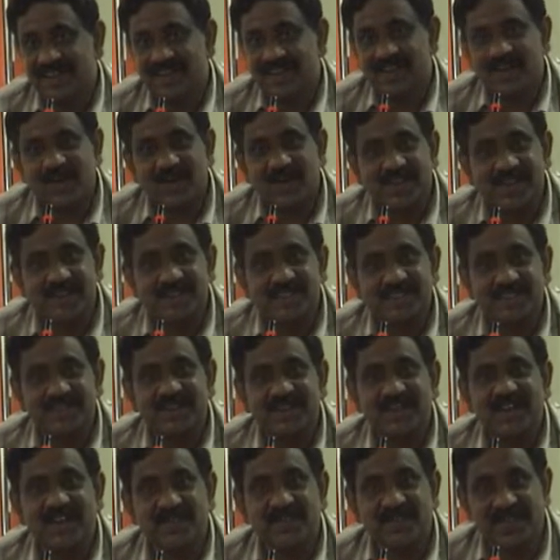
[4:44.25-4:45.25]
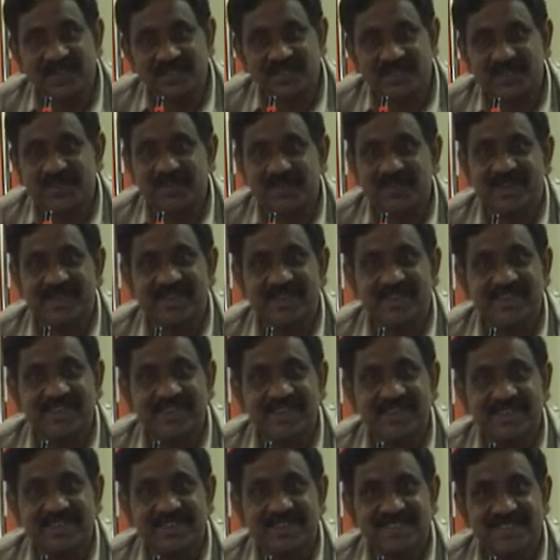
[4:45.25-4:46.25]
knowledge in diverse domains:
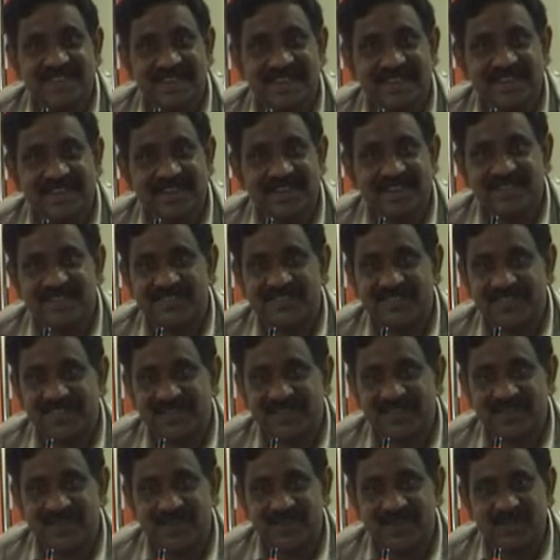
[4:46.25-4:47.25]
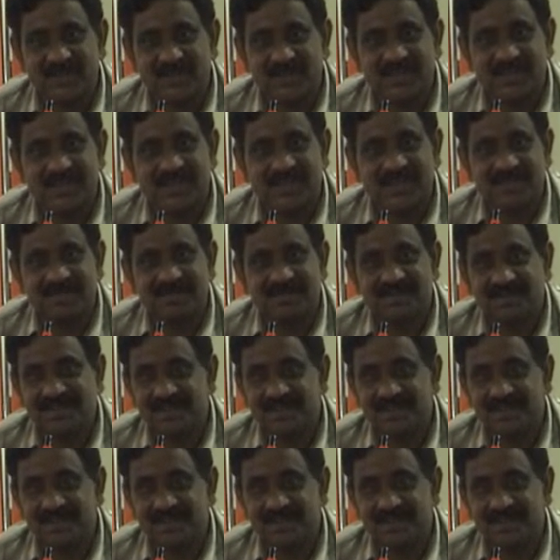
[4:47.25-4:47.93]
science, technology,